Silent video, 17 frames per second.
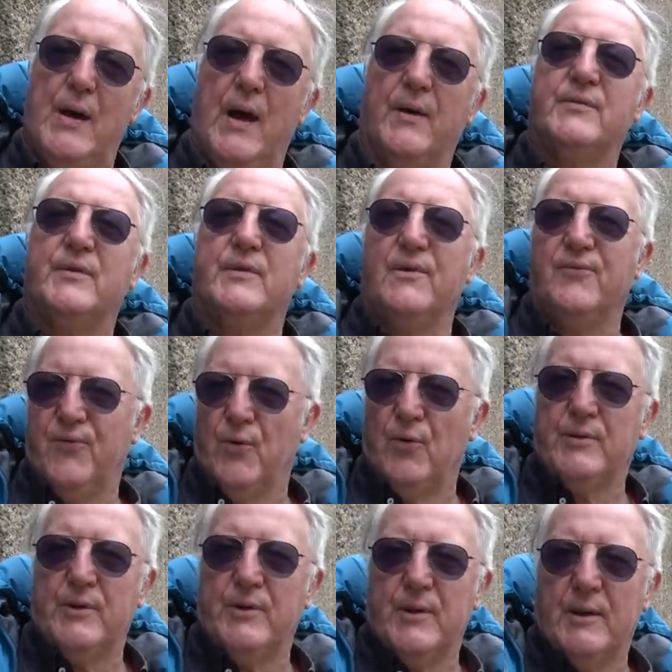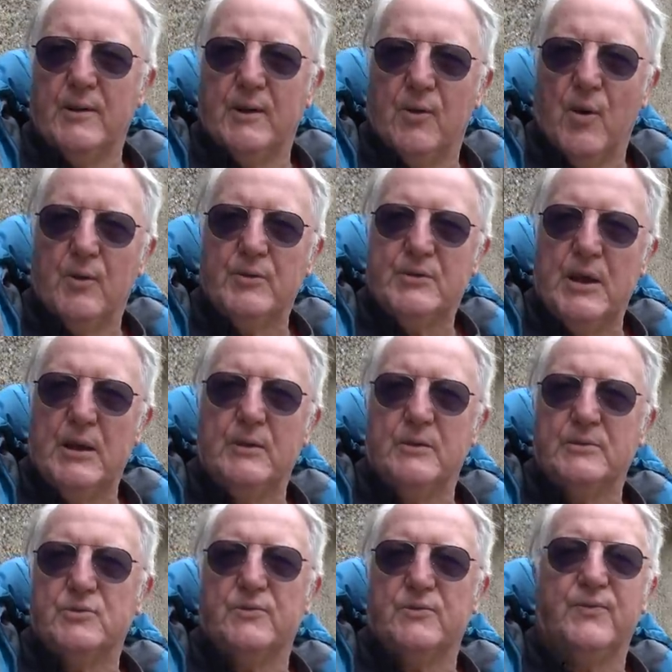after they fought in the underground
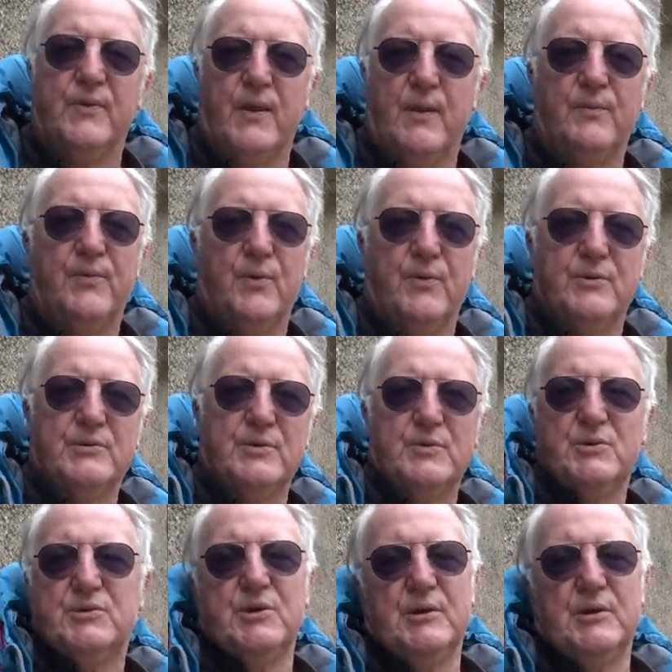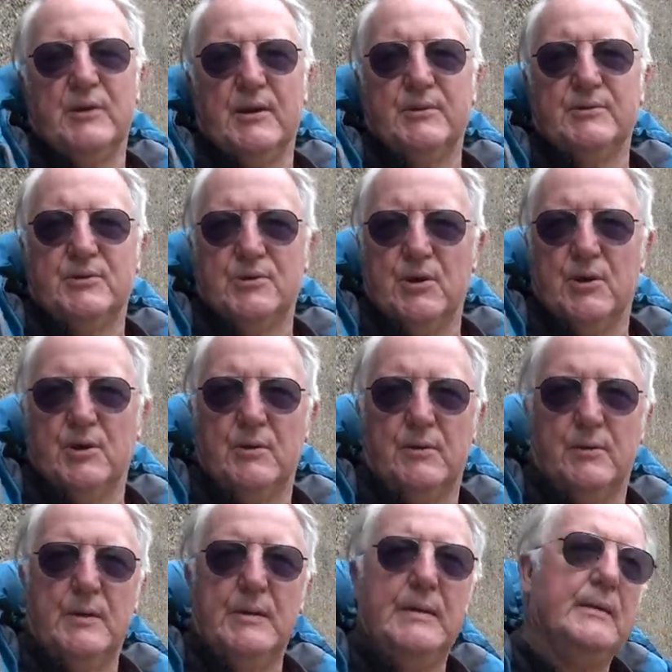tunnels with flamethrowers and machine guns here,
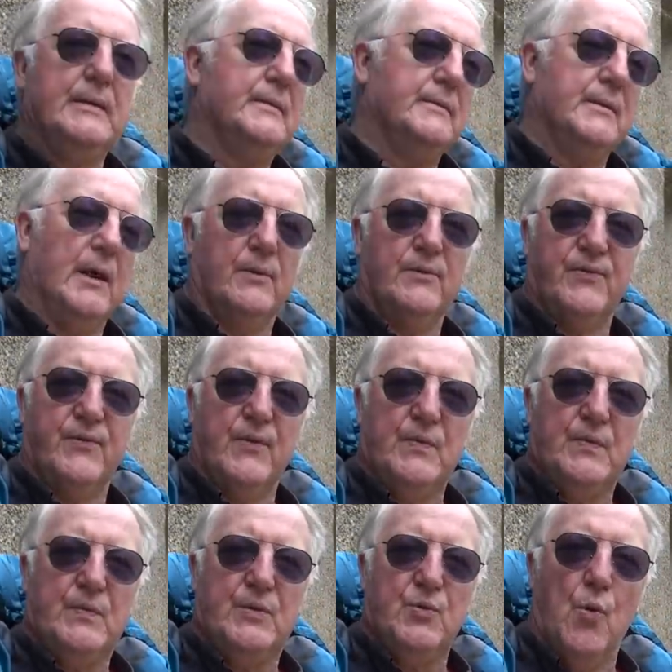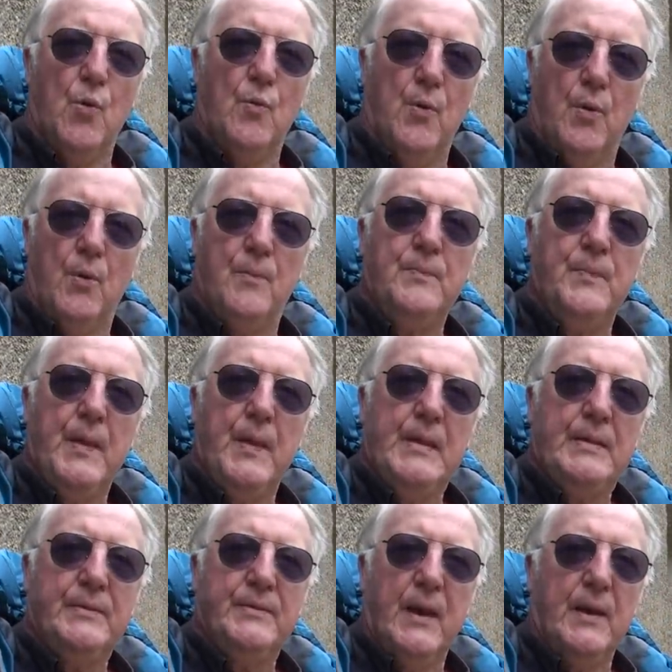down from Drumont.
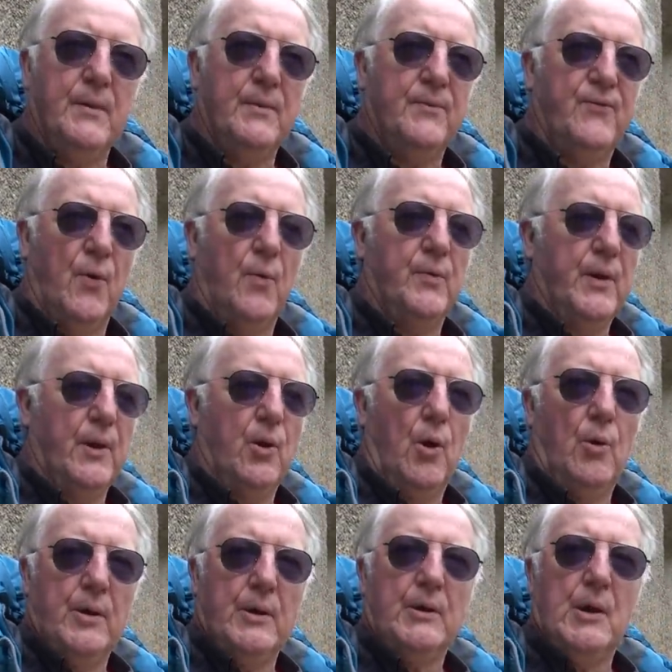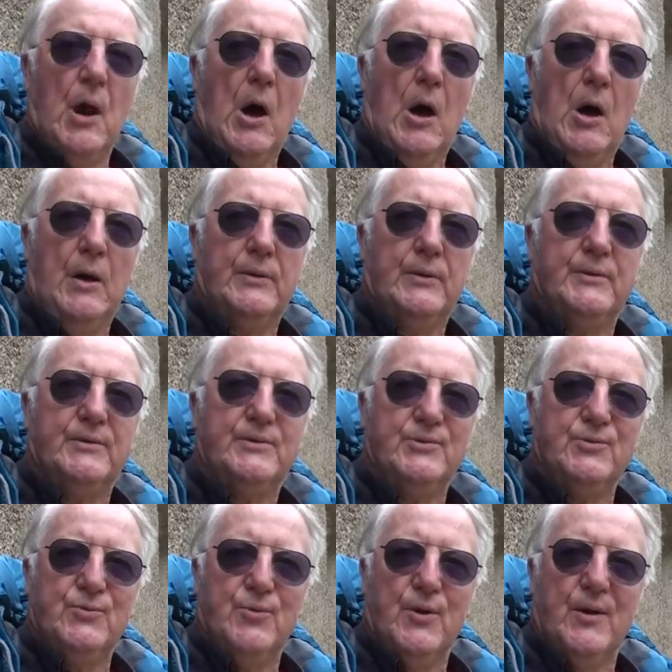They formed an honor guard
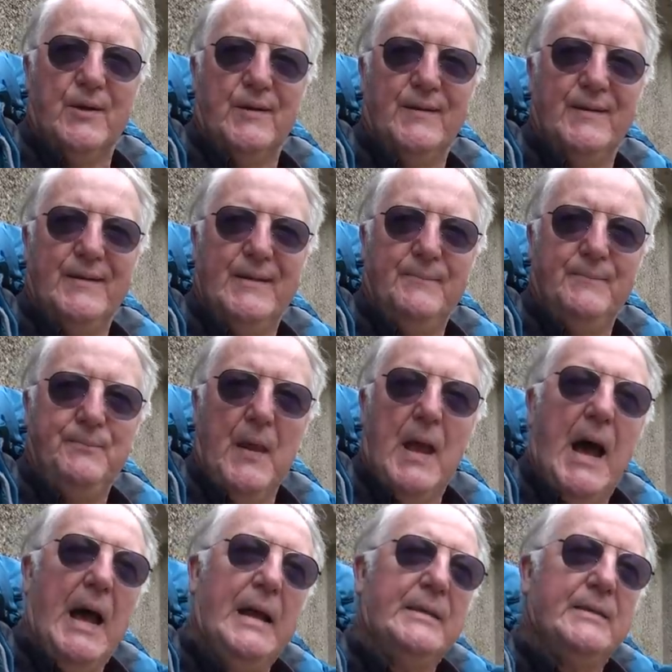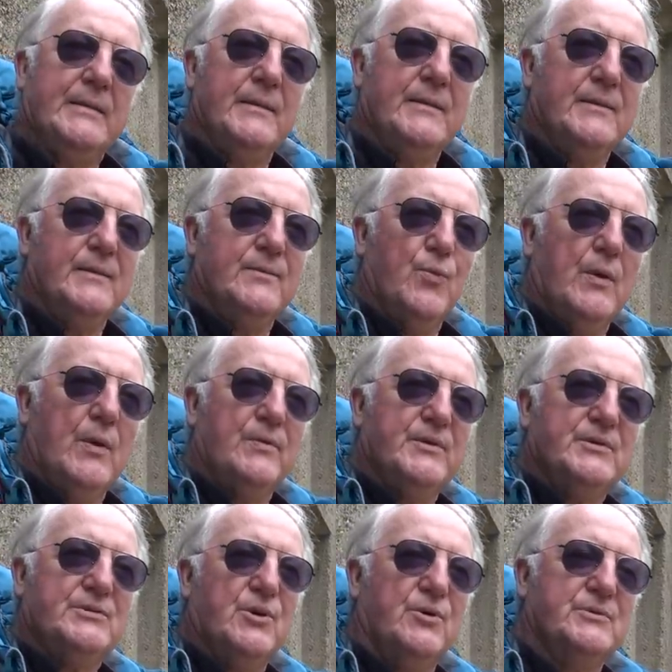to... and one
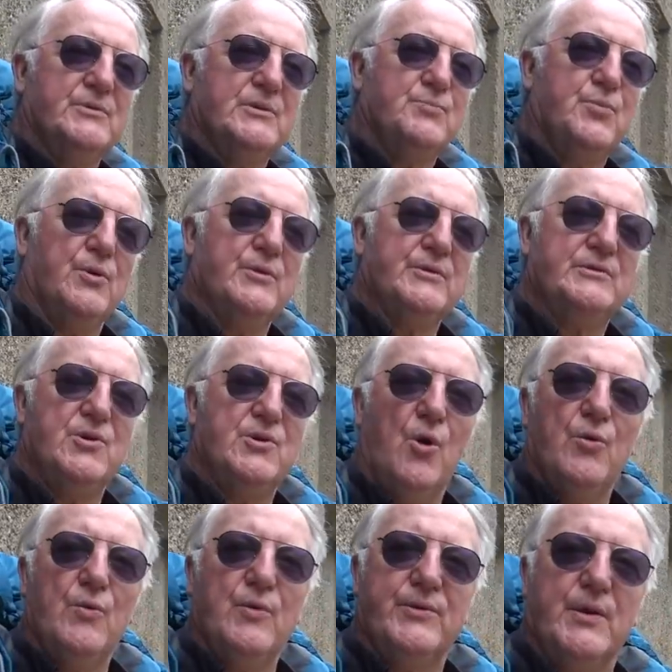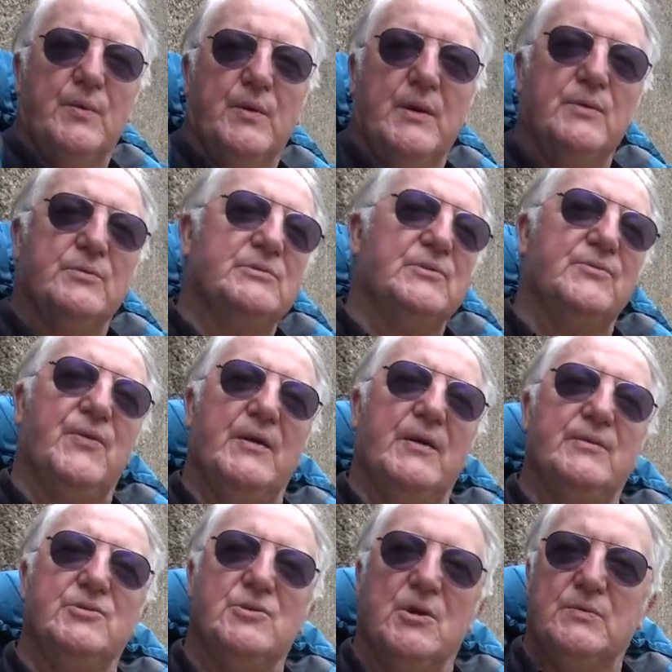of the soldiers had brought his dog with him, and he was
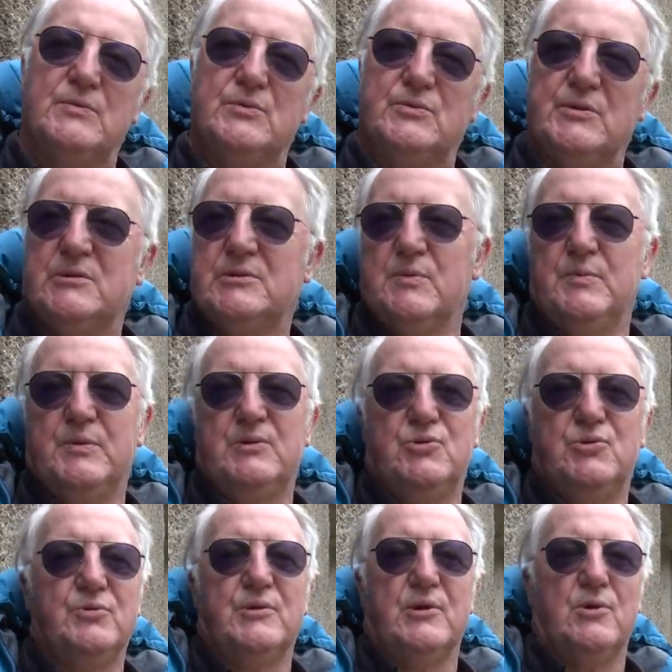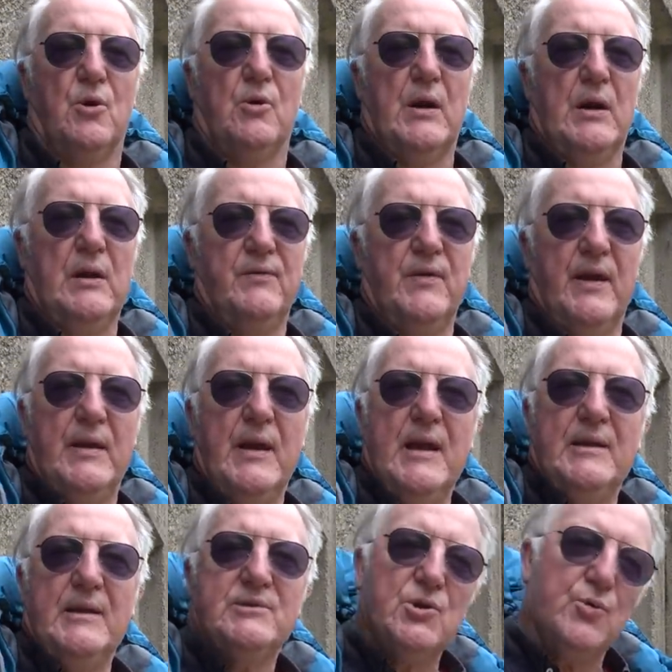afraid the Germans would just simply shoot the dog out of hand.
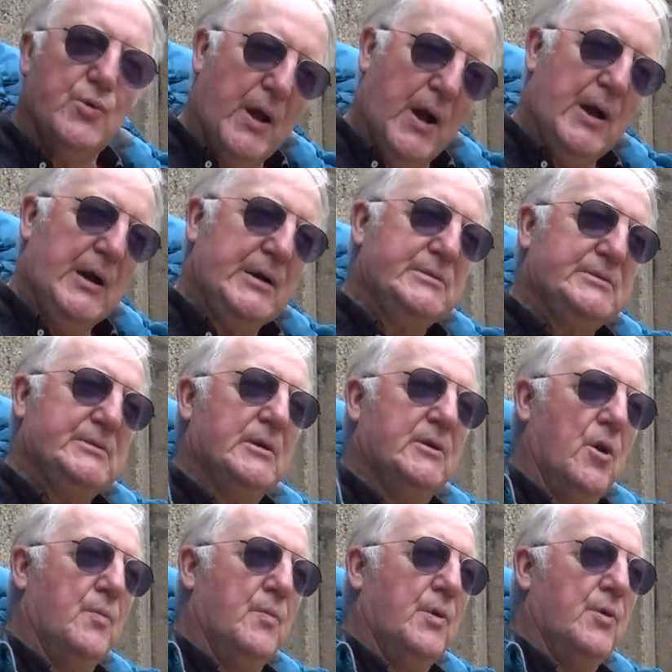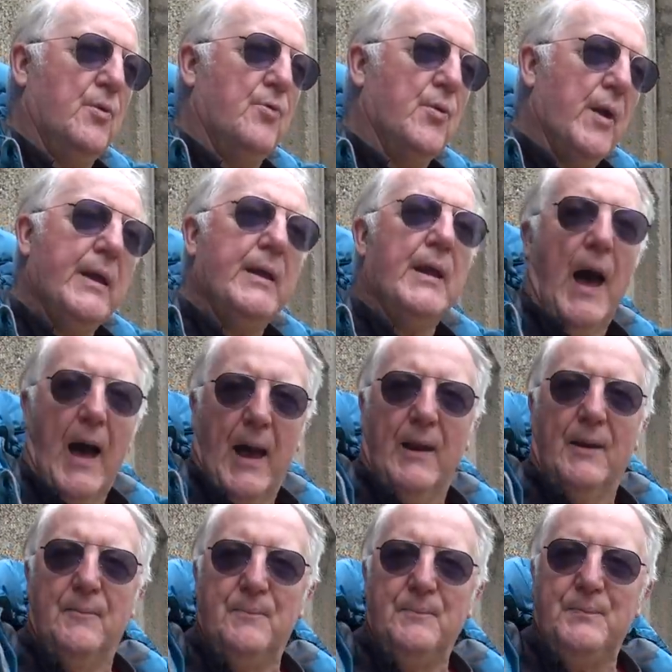So we asked Commandant
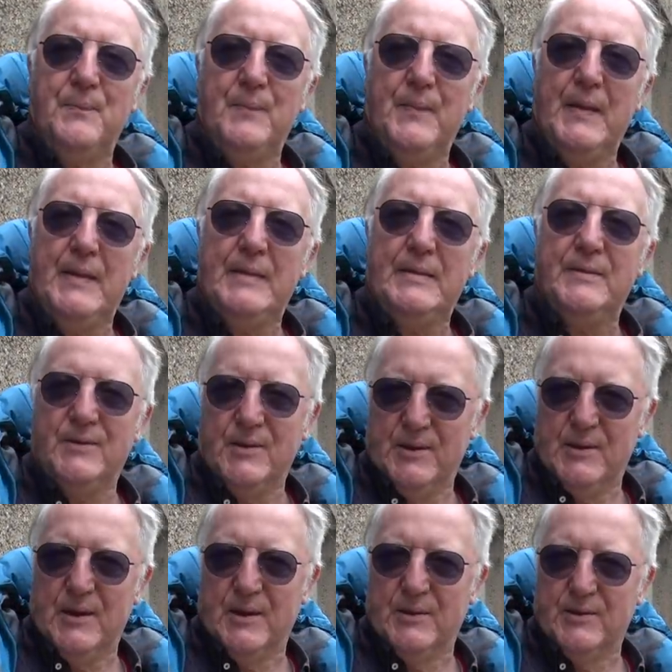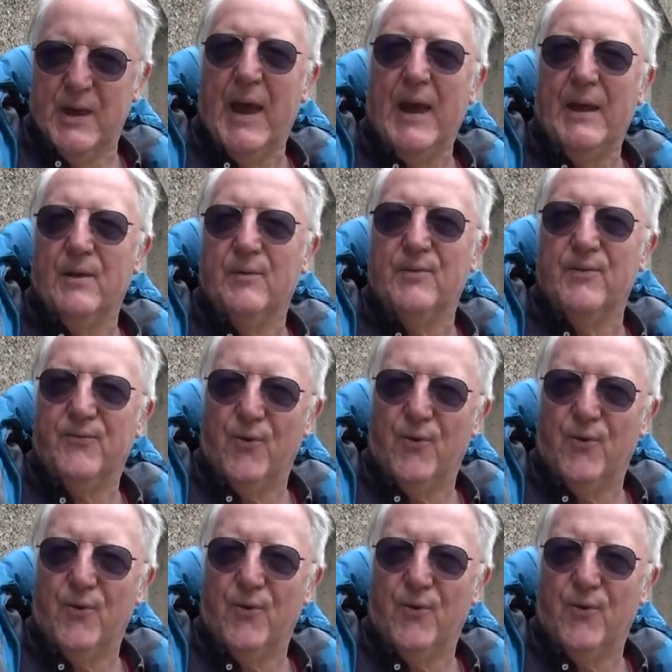Reynal, the head of the